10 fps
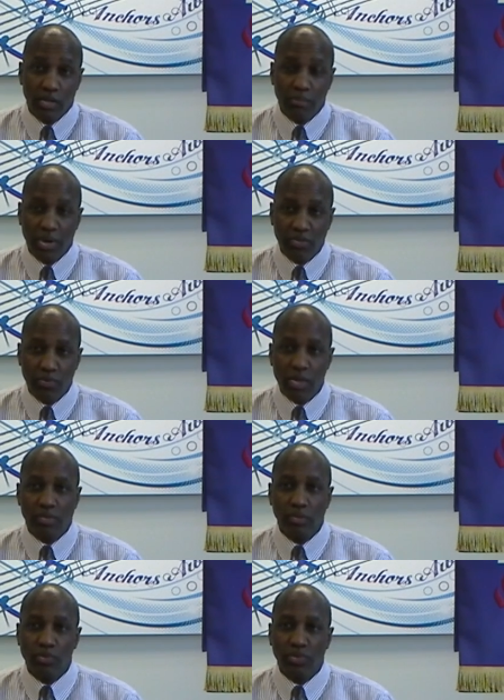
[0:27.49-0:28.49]
The budget
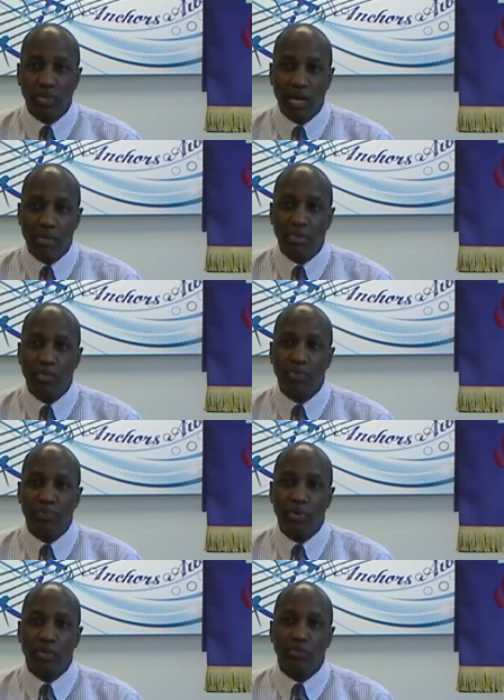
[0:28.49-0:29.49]
resolution, commonly
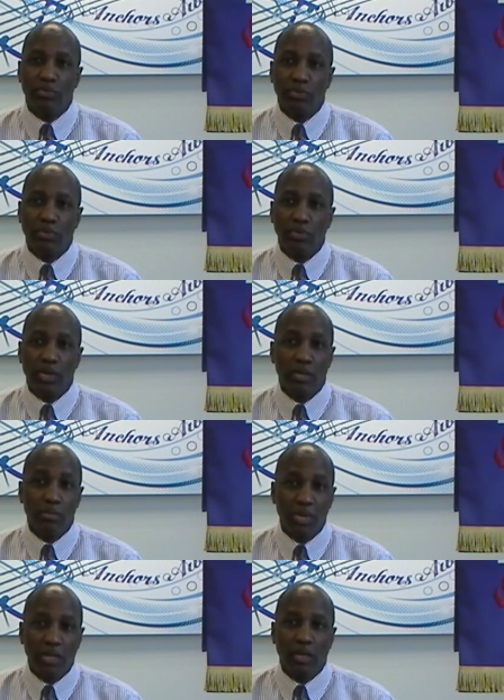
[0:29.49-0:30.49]
referred to in the
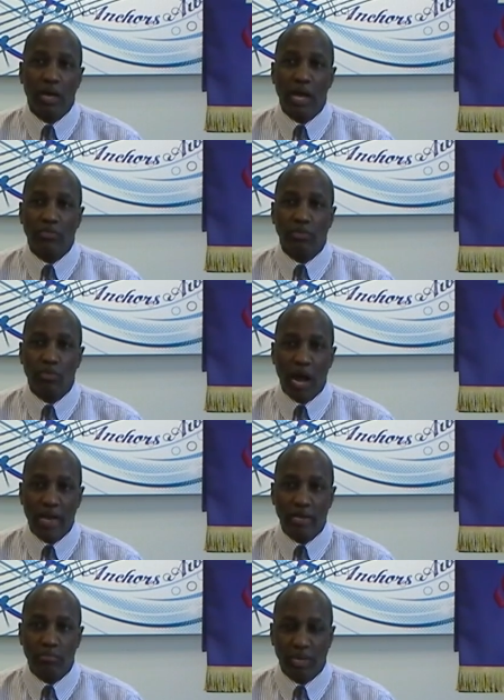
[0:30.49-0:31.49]
media as the
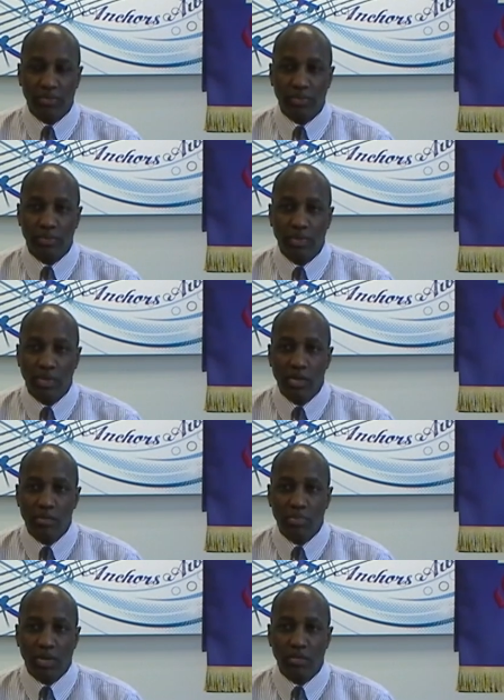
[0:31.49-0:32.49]
Ryan budget,
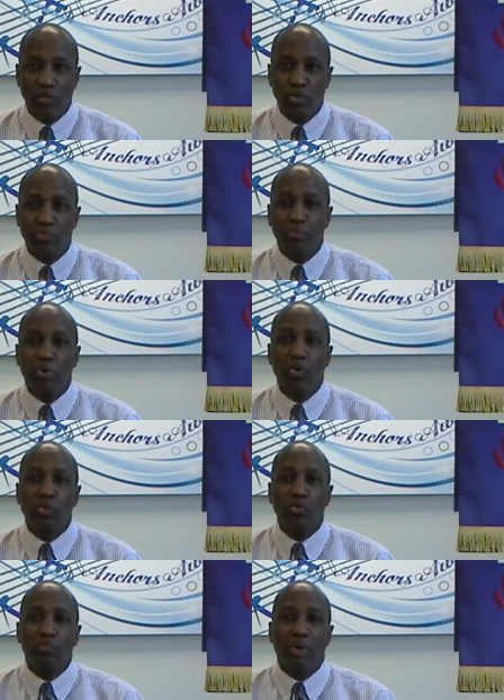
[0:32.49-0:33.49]
because it was
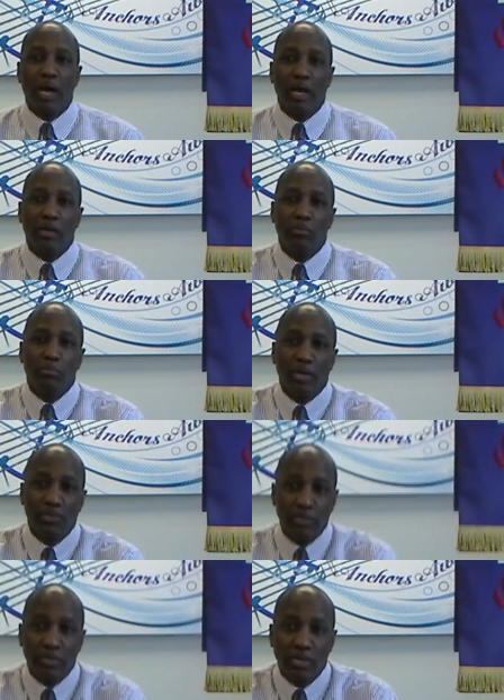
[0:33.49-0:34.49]
proposed by
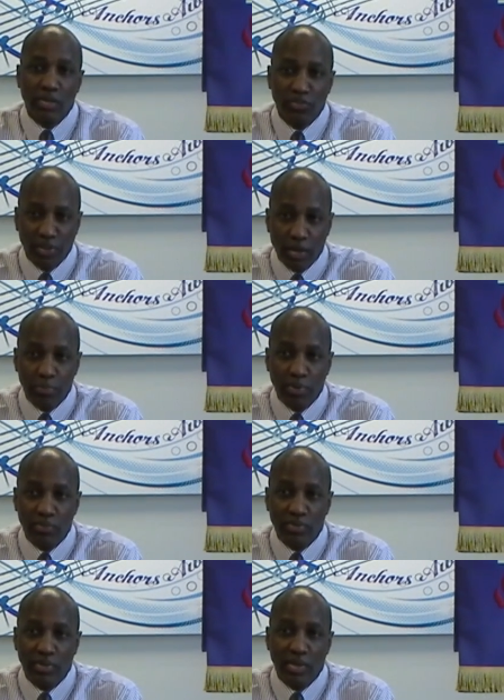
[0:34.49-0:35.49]
Budget
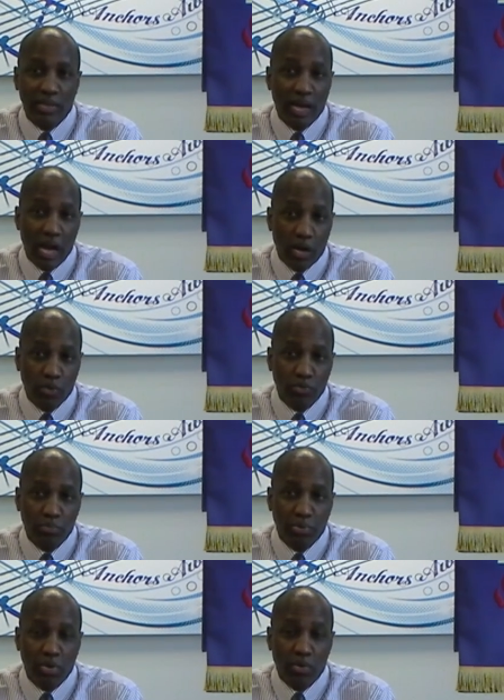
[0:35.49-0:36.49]
Chairperson in the House,
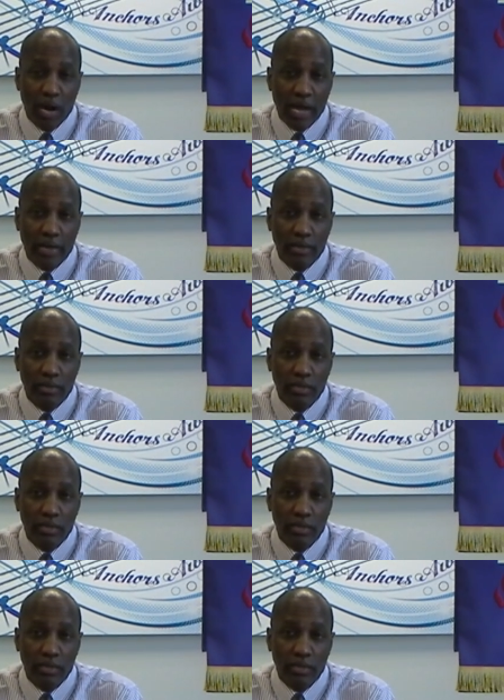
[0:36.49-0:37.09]
Paul Ryan,